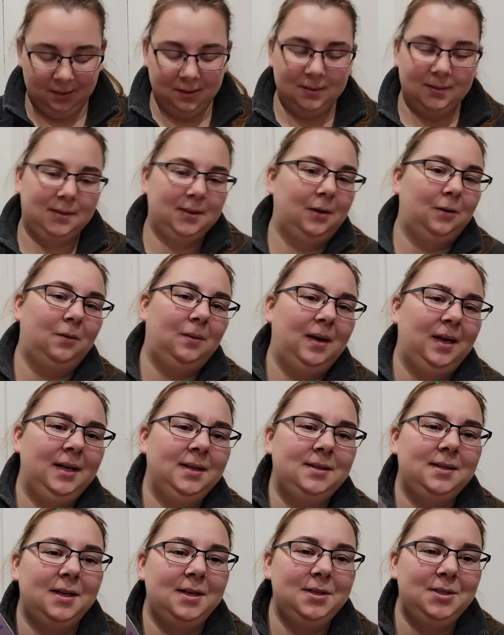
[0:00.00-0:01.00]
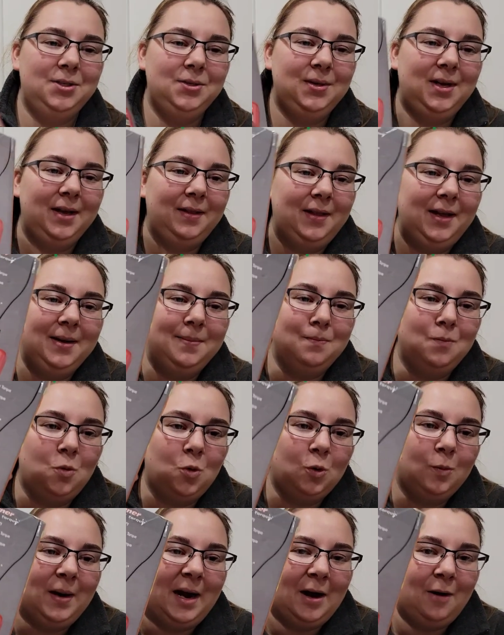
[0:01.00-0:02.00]
So it says you get like
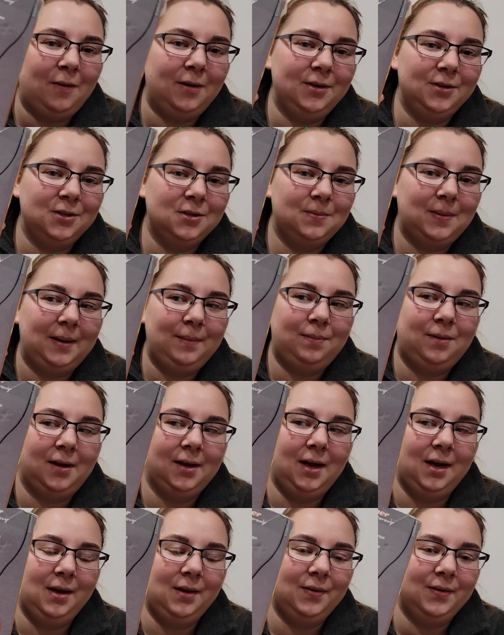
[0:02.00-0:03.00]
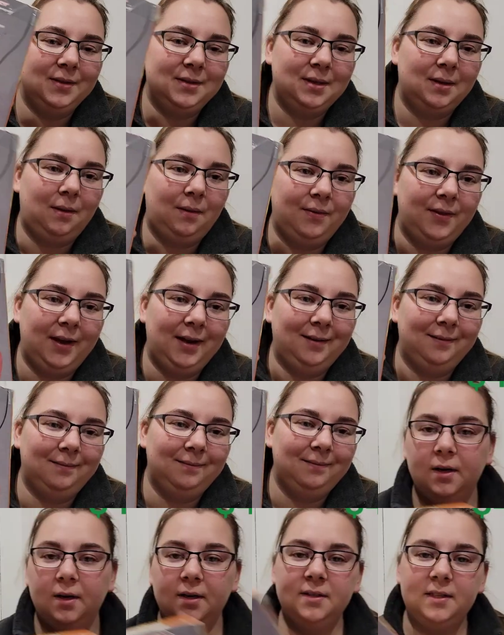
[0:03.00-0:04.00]
more power just by plugging in this little thing.
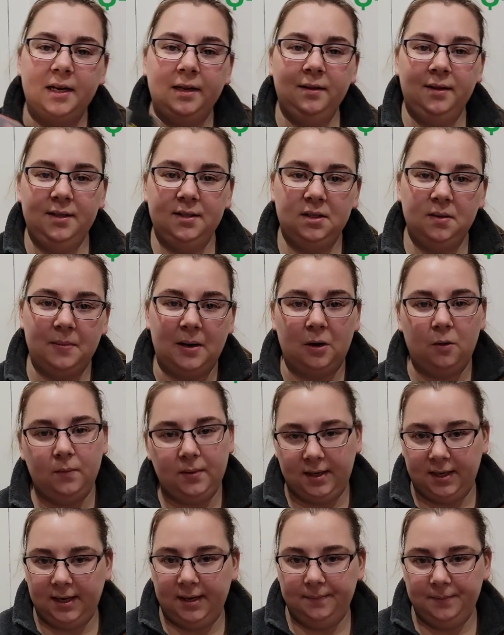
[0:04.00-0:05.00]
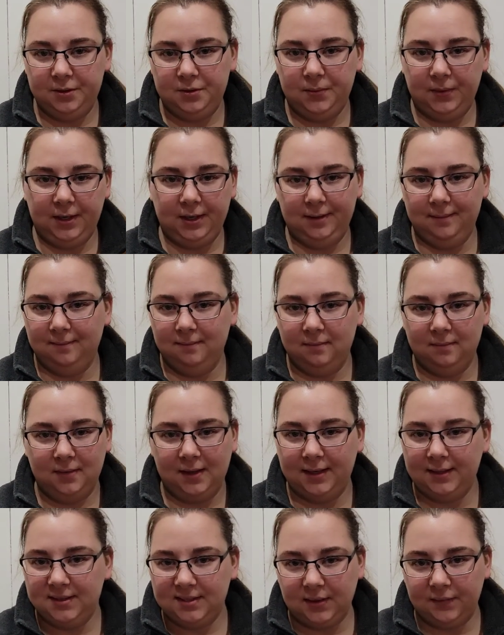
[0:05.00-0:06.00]
gonna say least amount we get between
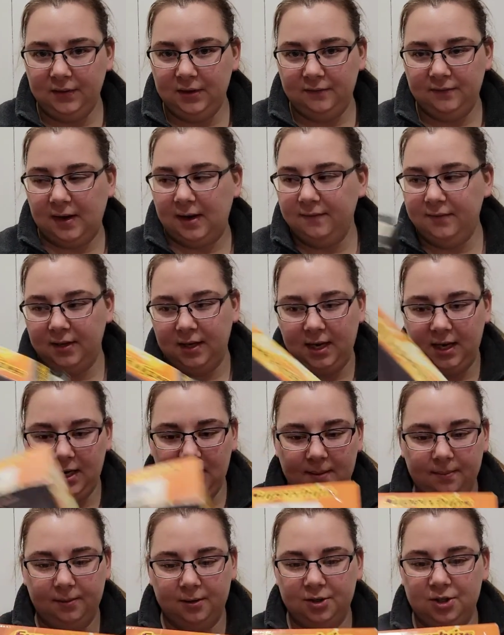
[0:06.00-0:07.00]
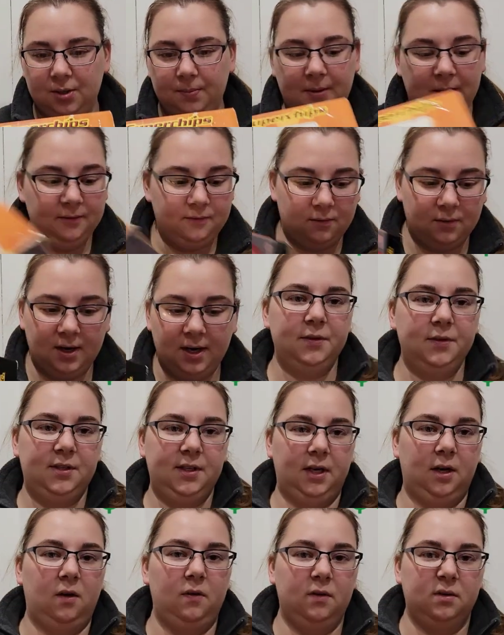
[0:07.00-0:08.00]
like 75 and 80 plus shipping for it. We're
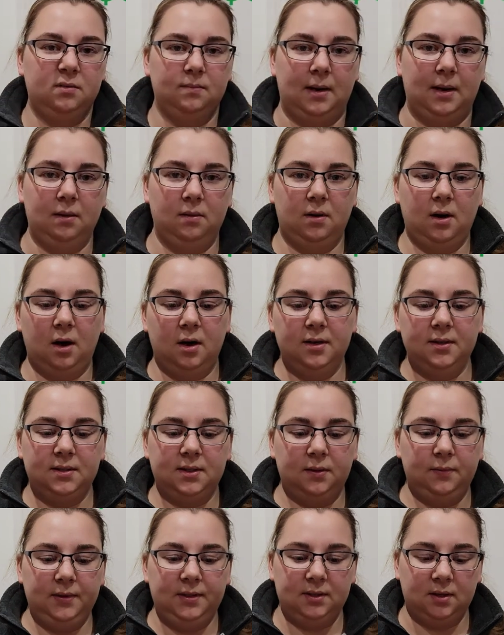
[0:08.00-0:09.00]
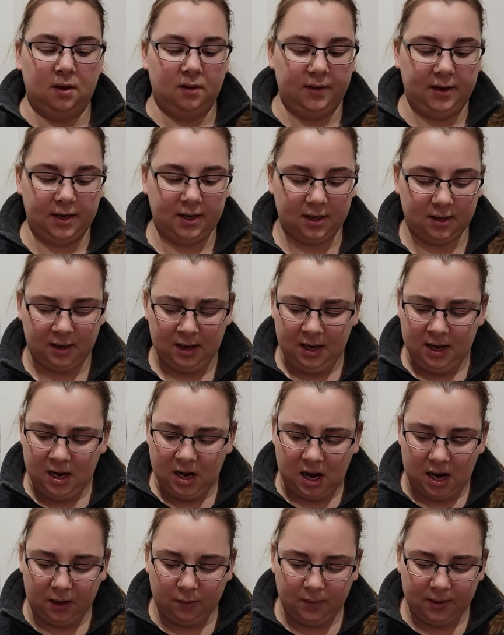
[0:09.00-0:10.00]
seeing all those model cars that we saw there.
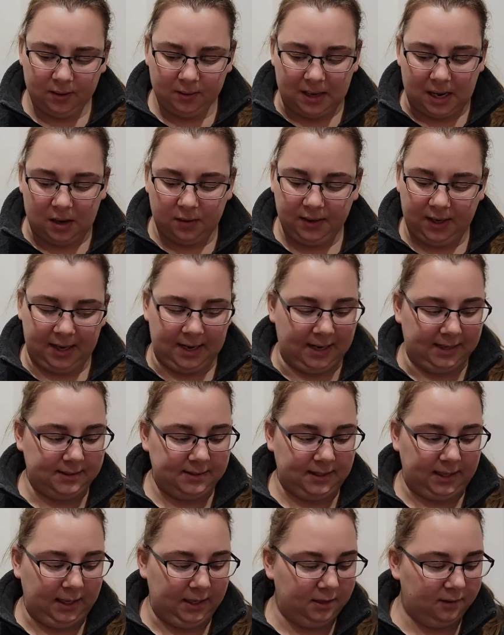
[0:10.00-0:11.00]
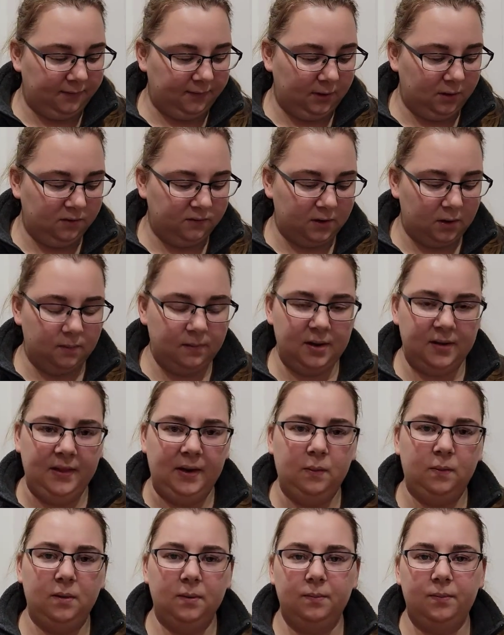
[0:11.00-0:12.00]
I went around and I scanned a few of them and they
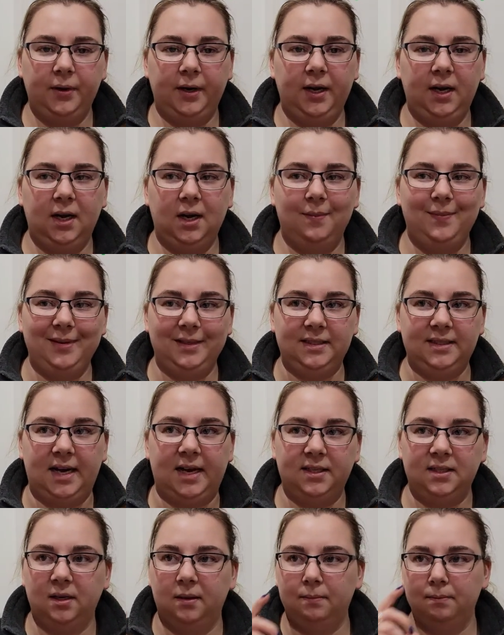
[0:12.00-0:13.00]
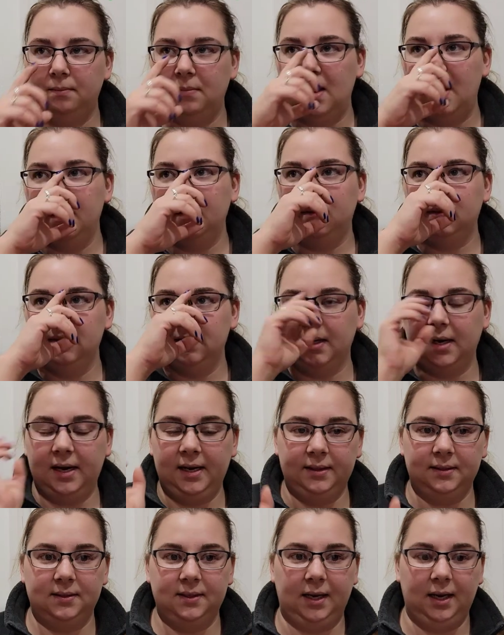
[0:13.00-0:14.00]
weren't bringing up exact models that I
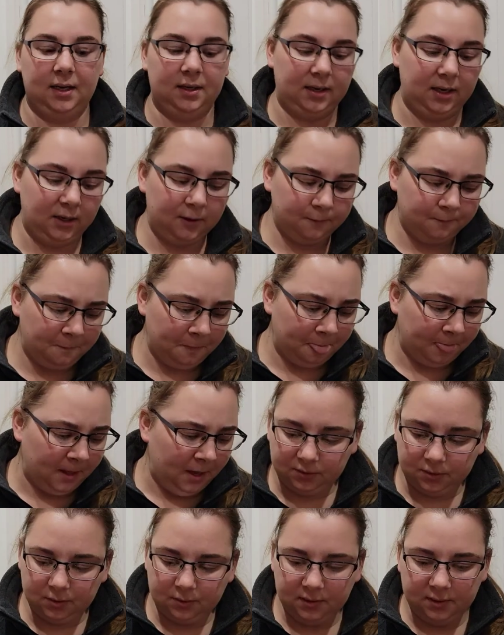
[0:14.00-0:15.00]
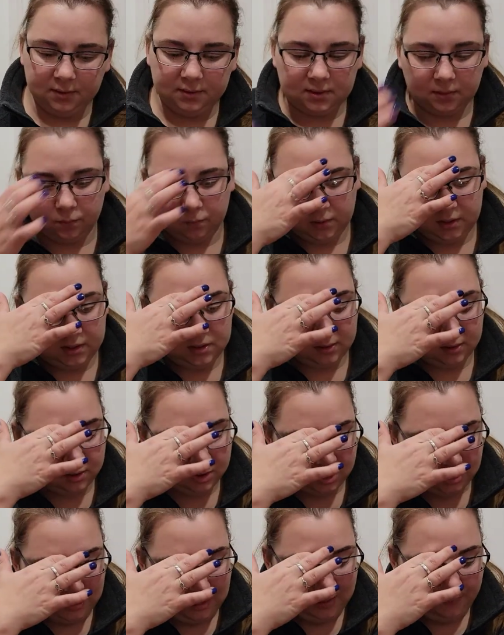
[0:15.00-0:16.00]
had scanned in. After doing some
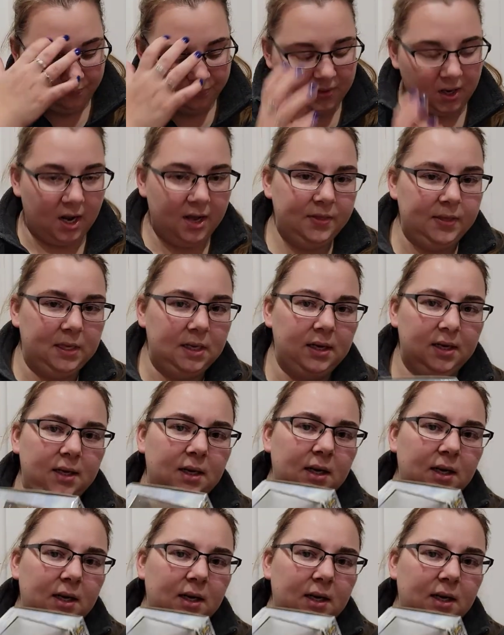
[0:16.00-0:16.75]
research, I think I